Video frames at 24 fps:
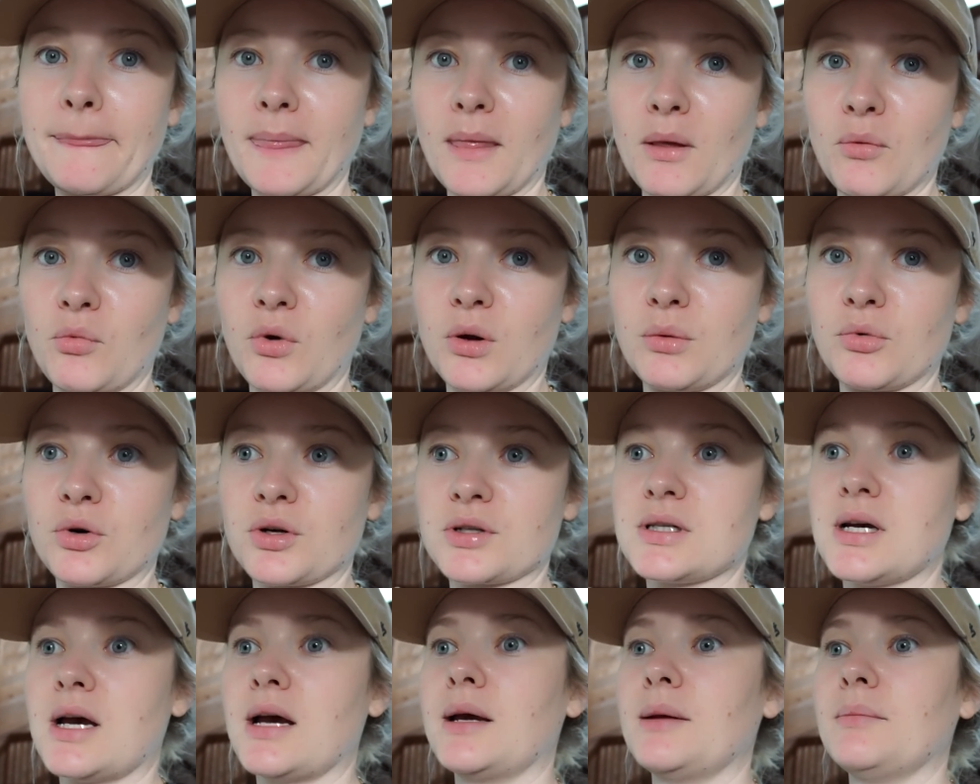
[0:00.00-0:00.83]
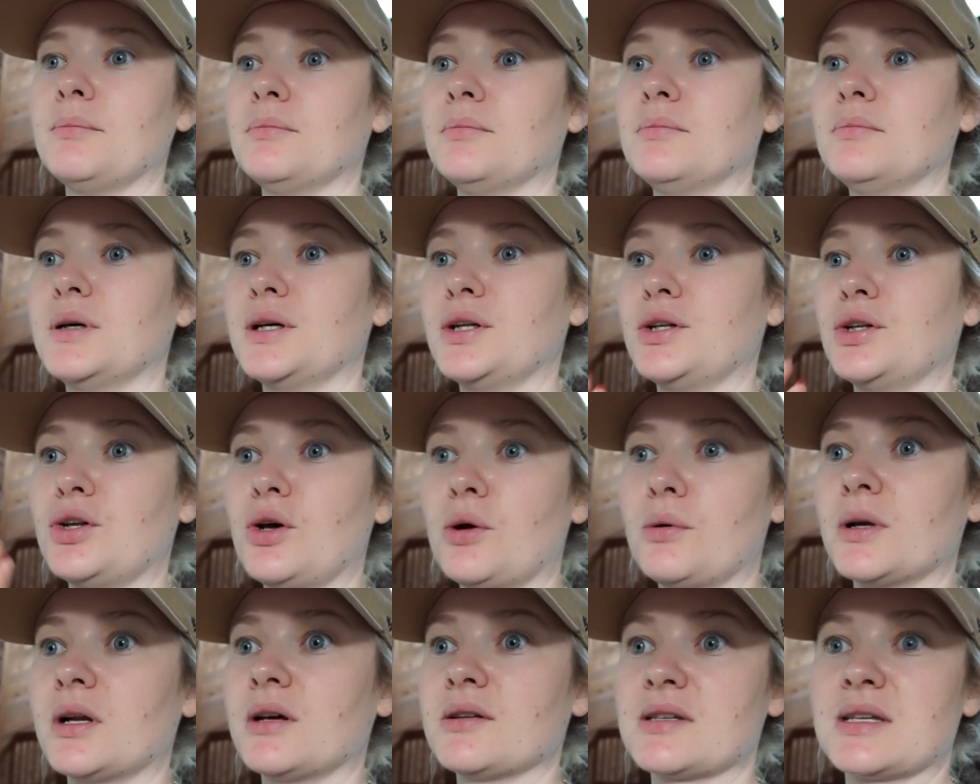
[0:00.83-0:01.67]
one more time, but
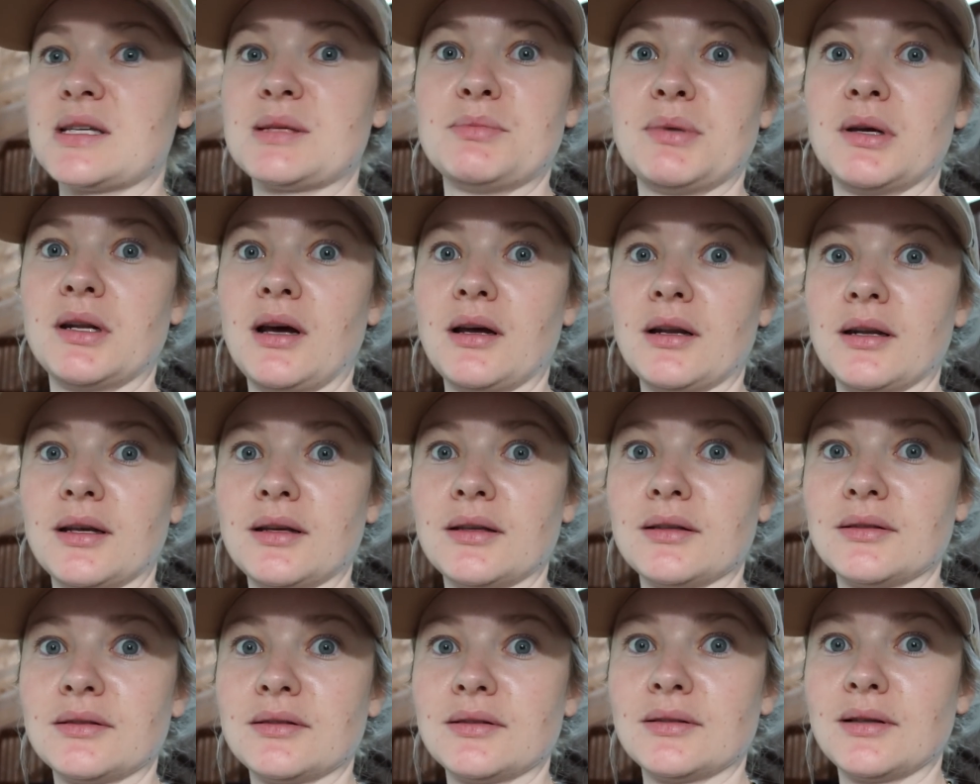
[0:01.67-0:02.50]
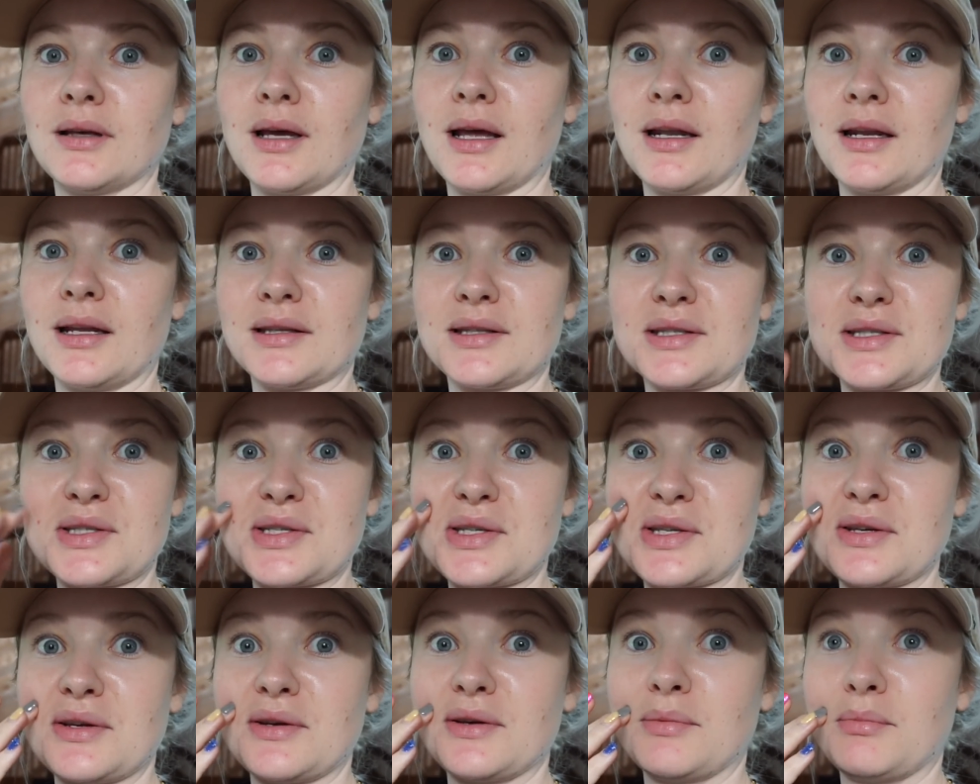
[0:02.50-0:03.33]
no one else has bid on it. And
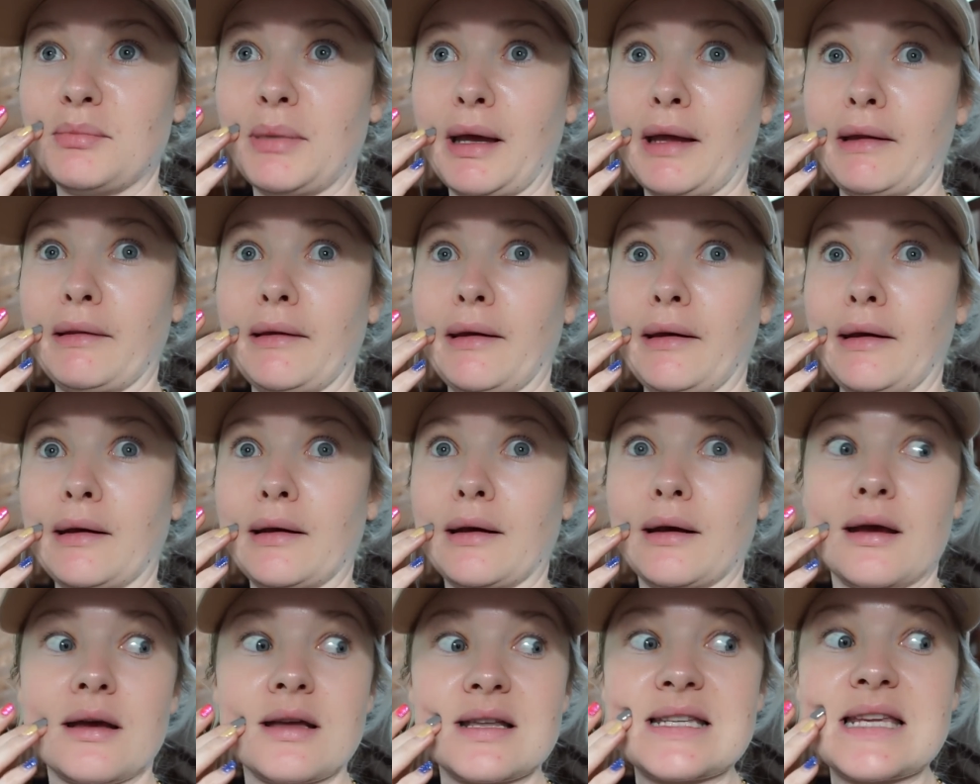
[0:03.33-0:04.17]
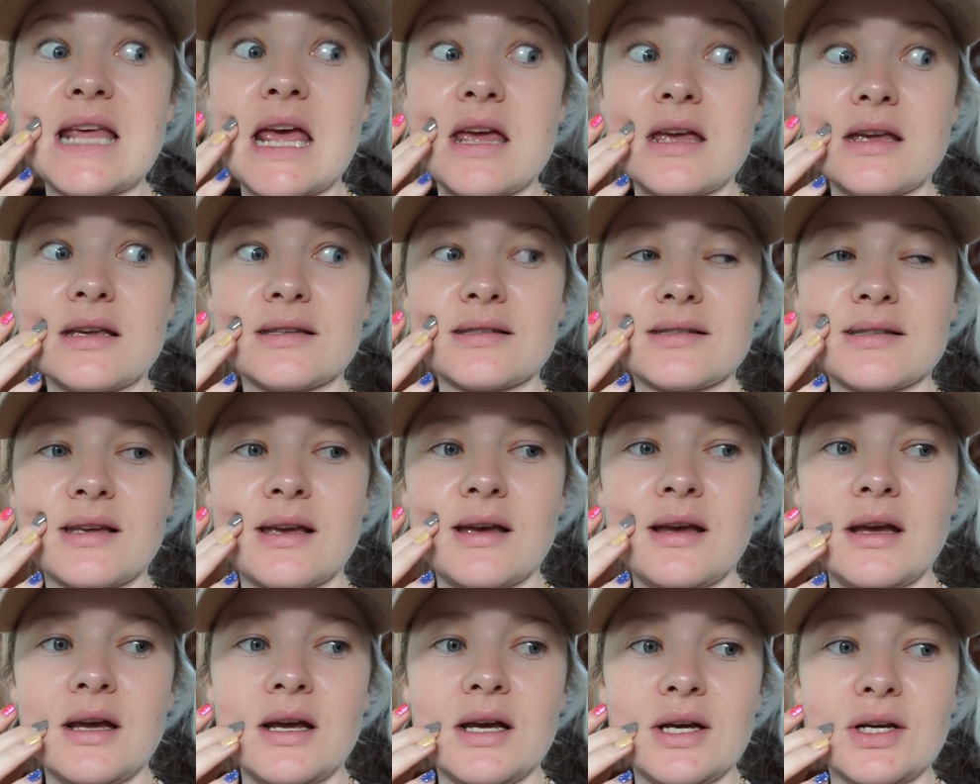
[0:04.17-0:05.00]
it's been like days.
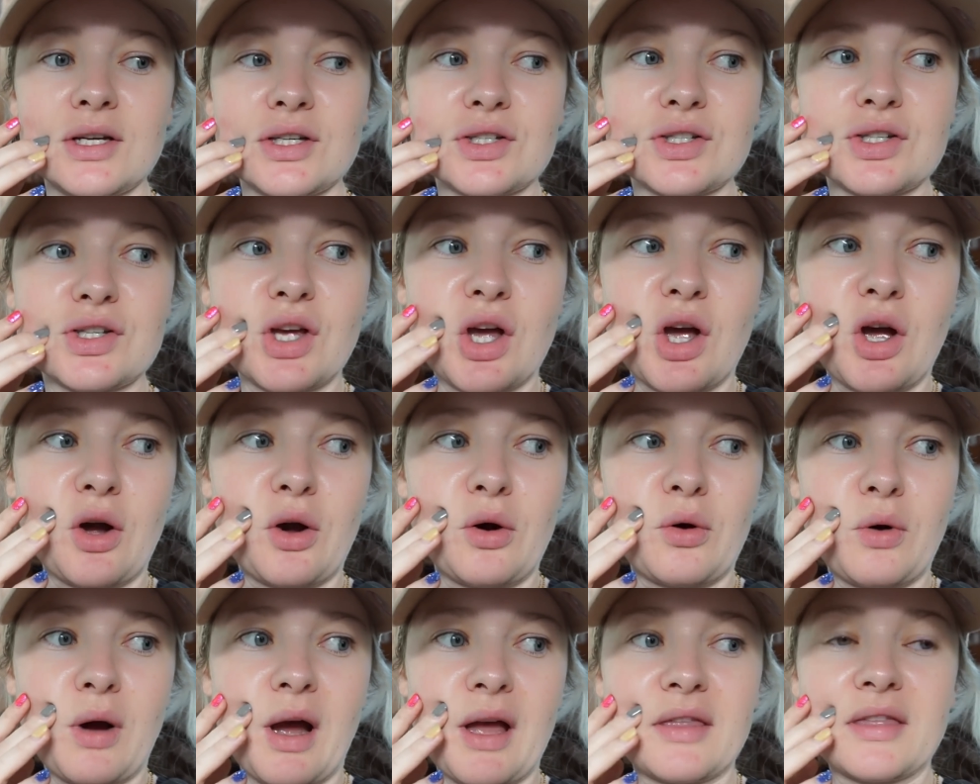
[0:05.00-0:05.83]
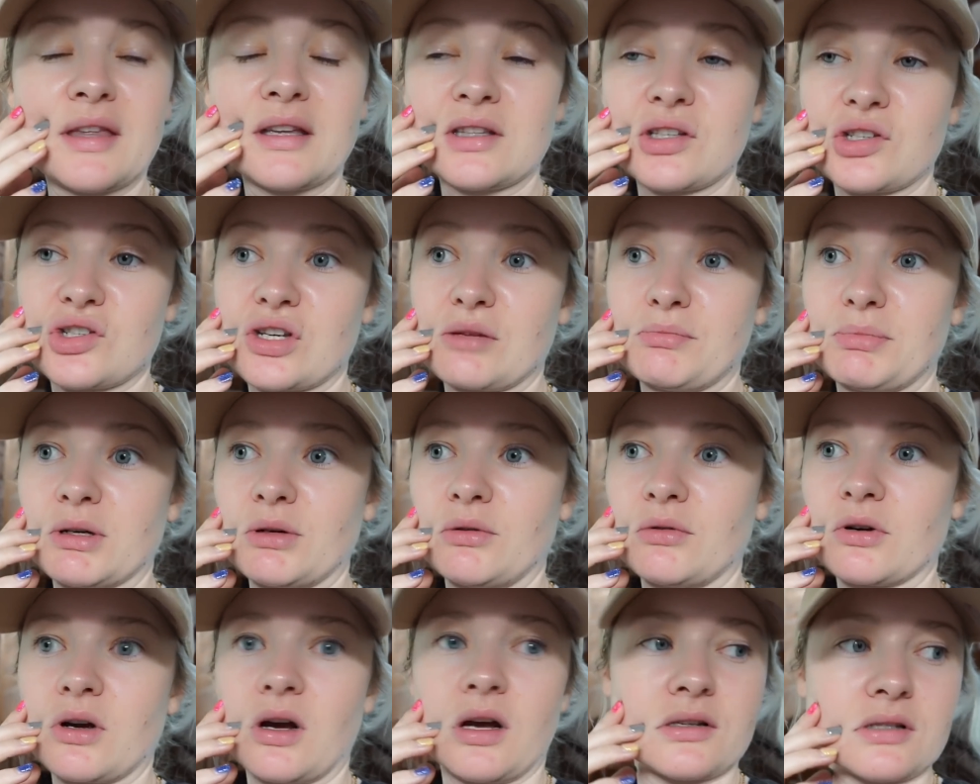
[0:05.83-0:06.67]
So I think the shipping
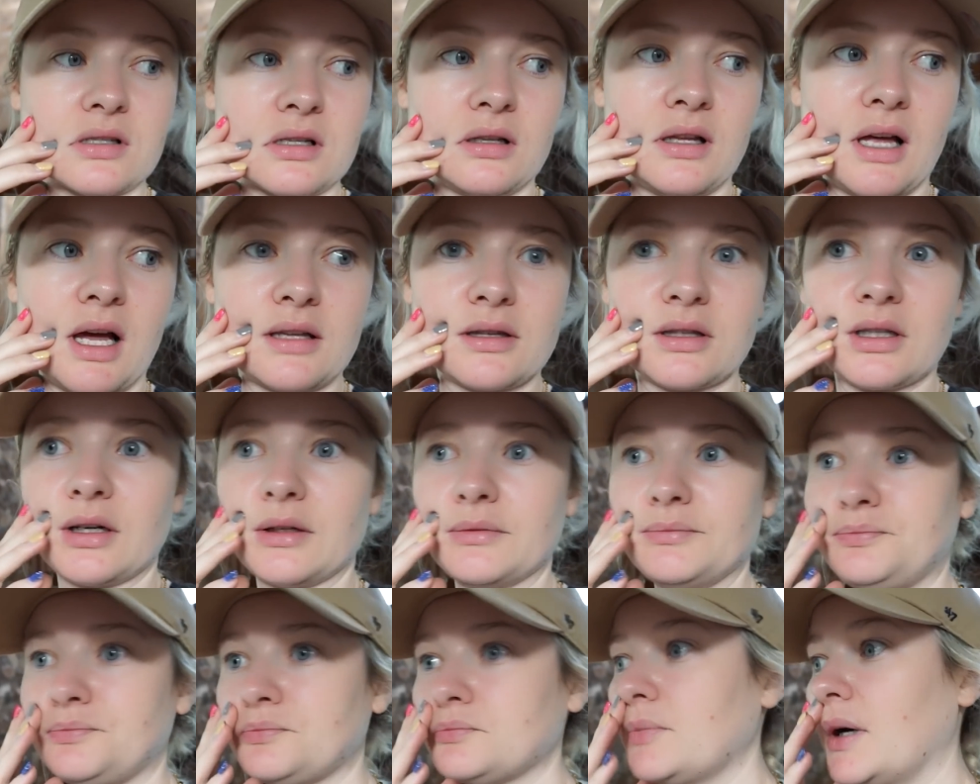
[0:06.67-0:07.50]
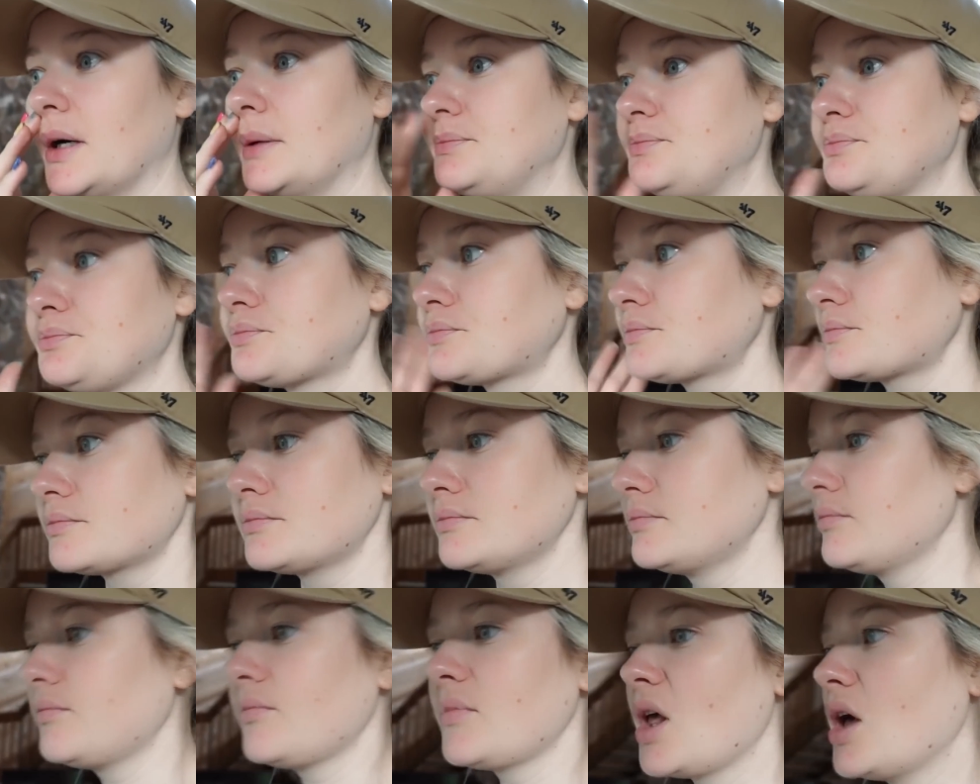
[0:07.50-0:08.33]
will cost a lot though. But
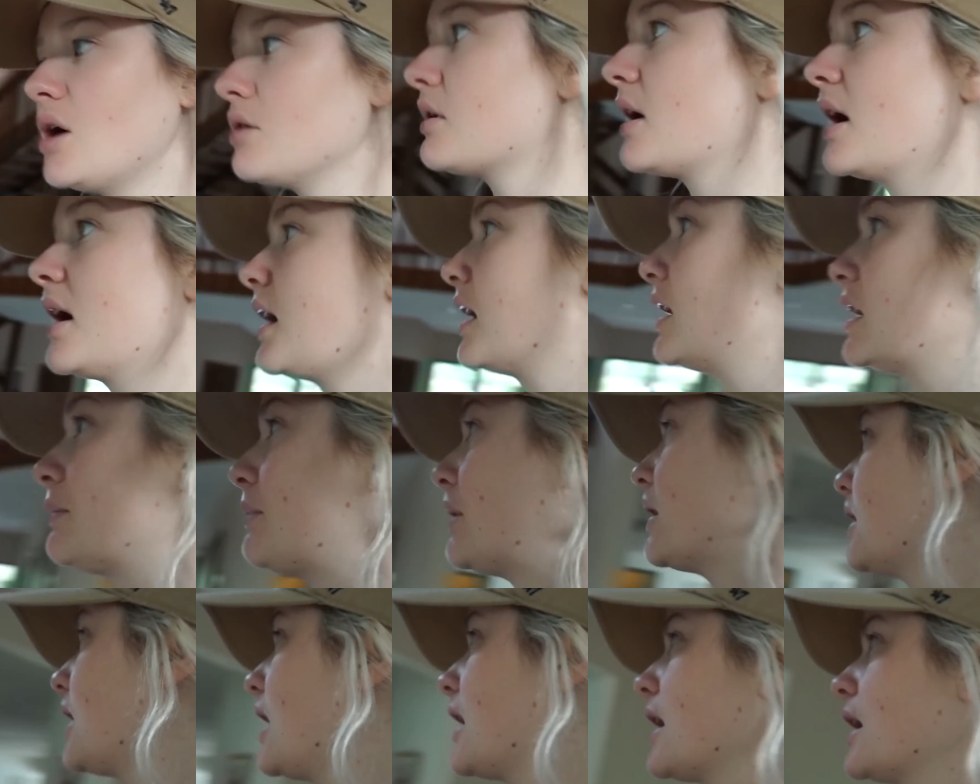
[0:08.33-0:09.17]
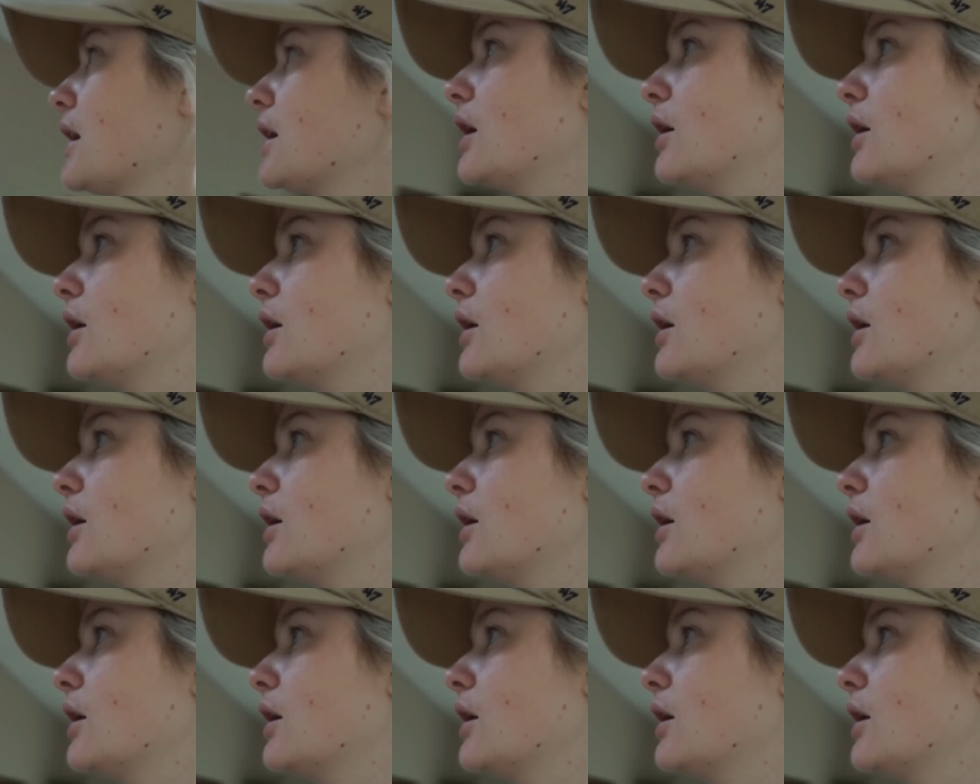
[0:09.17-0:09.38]
okay, anyway, I gotta